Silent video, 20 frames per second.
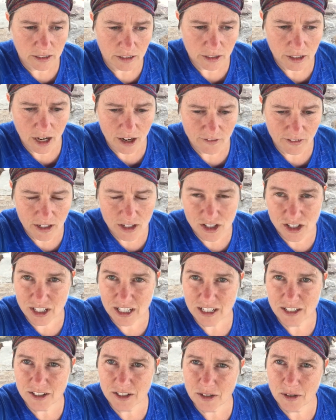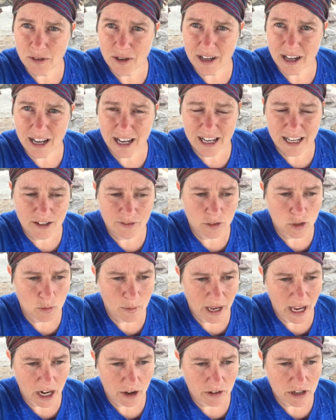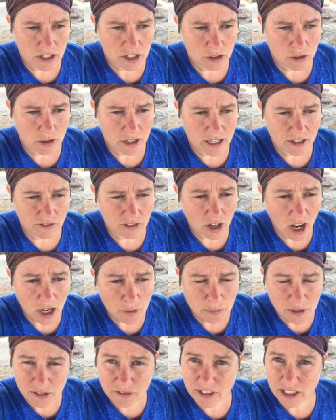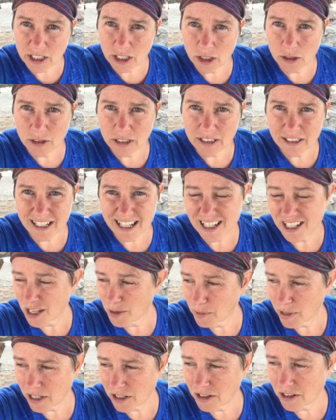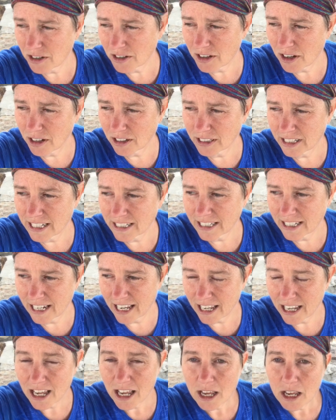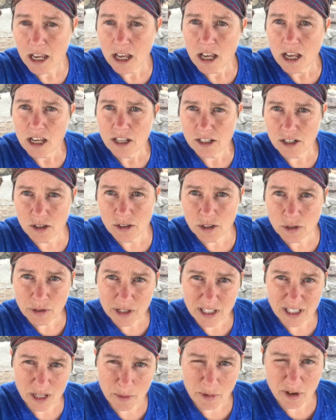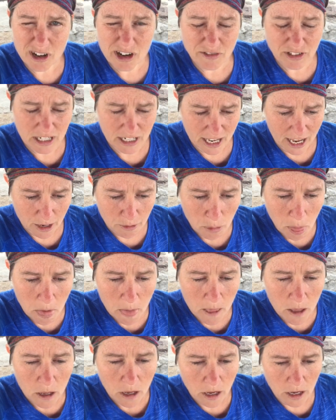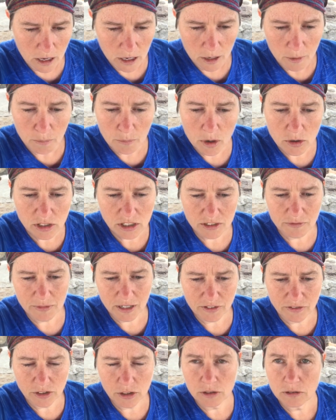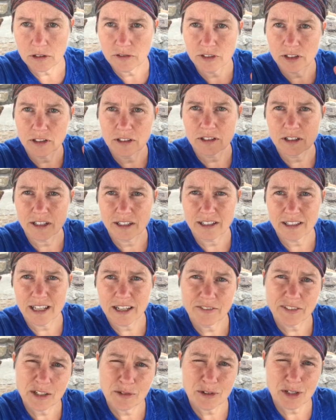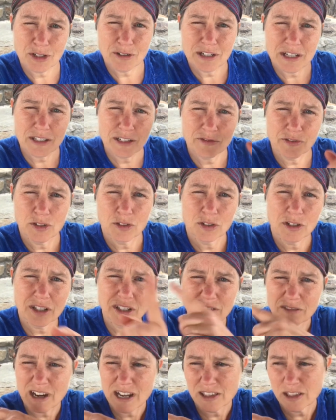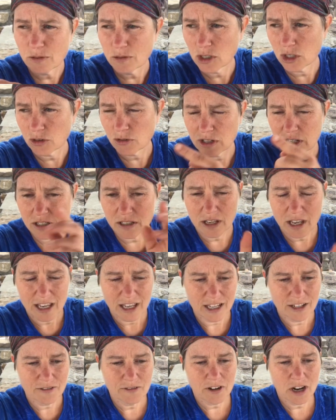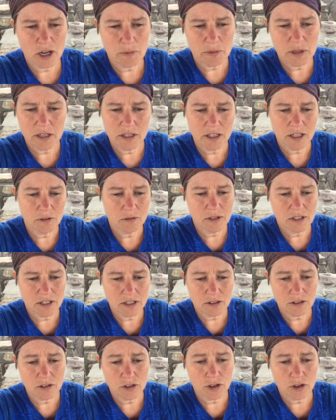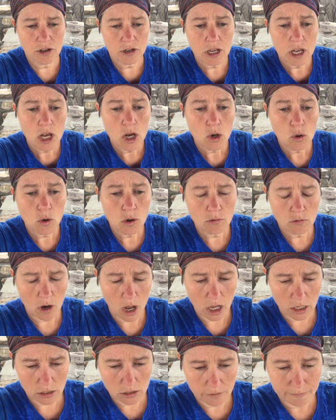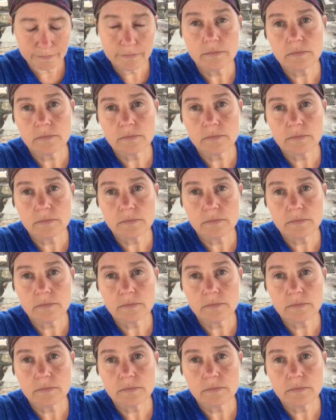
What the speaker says: not functioning. So I have low battery, so I have not been videoing, taking pictures all day today. So the quick summary of today. Most of my view, if you look on the left, there were trees. If you look on the right, there were trees. In front of me, there was either dirt or rocks.